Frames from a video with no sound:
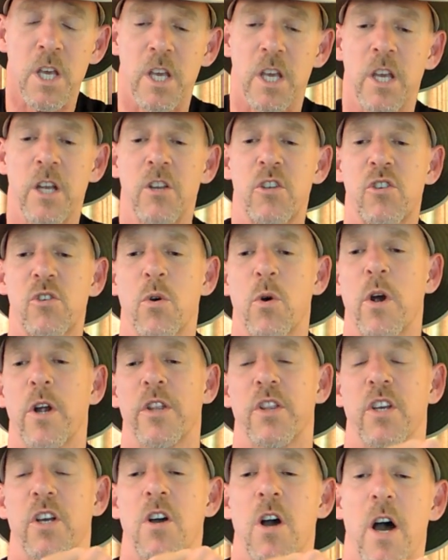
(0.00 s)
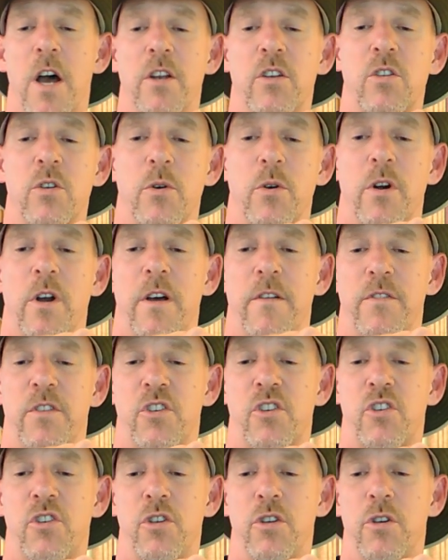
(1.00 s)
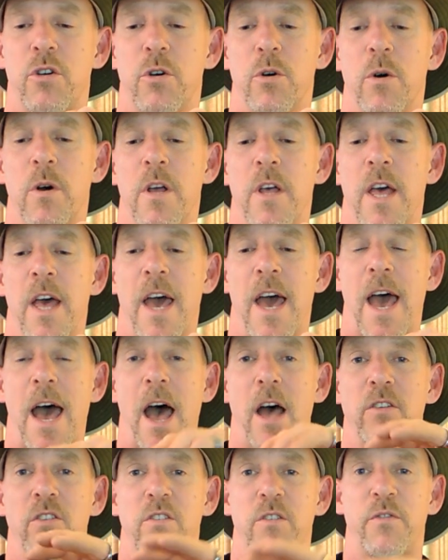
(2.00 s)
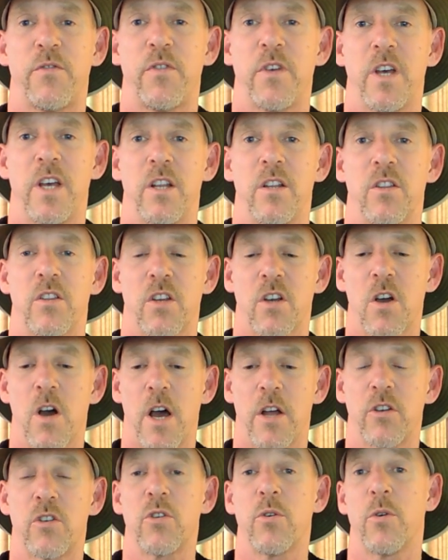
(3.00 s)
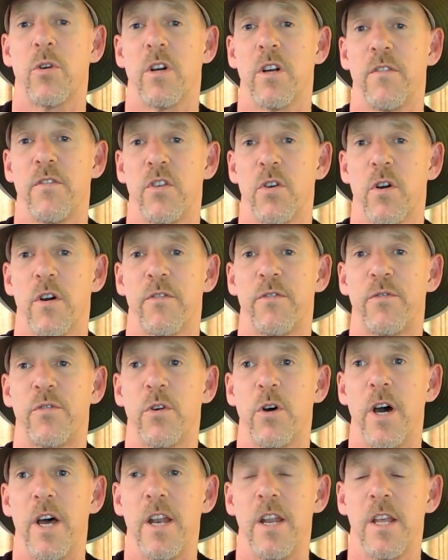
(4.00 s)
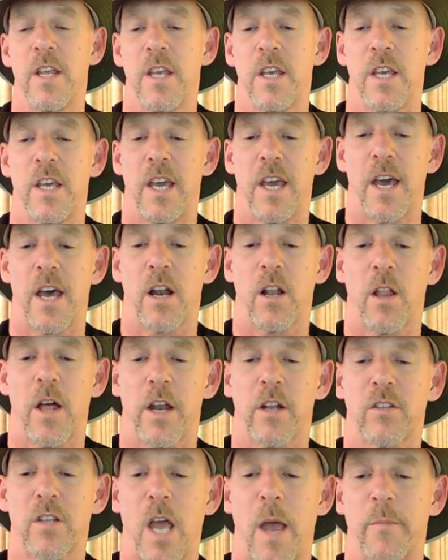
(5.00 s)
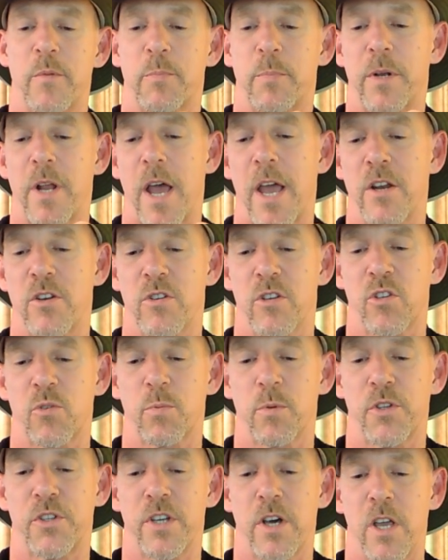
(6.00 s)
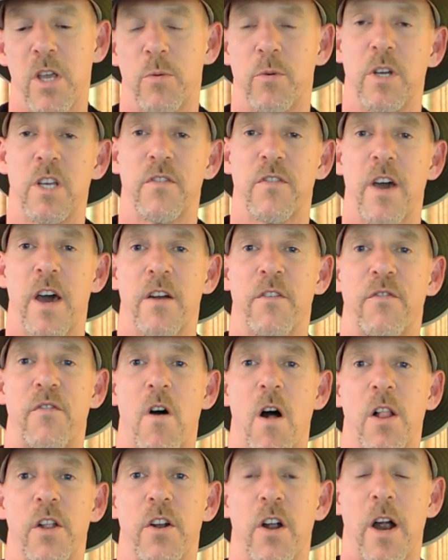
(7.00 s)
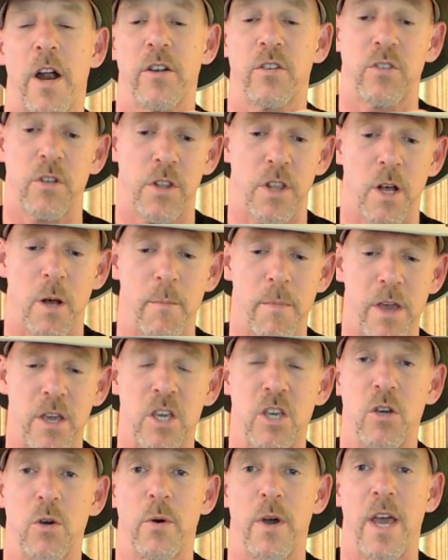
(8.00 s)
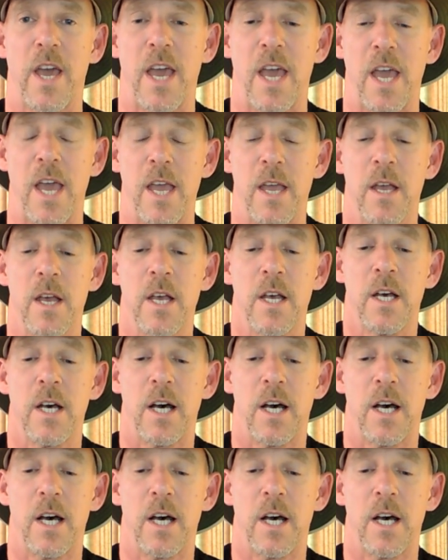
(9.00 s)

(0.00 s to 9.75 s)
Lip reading: in short, the contour of the shoe has to fit the contour of your foot. And a lot of times podiatrists will tell you, well, you've got a fallen arch, so they'll make you a